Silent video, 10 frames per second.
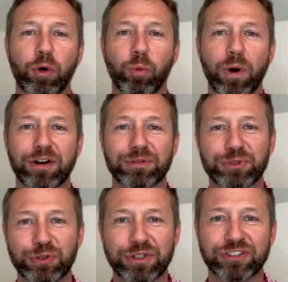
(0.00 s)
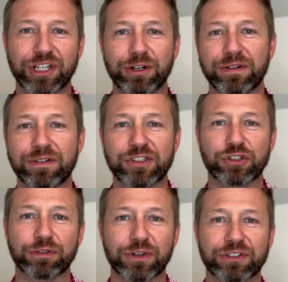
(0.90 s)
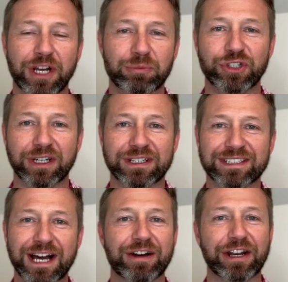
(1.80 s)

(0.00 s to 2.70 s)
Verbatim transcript: or welcome to the channel if it's your first time checking us out,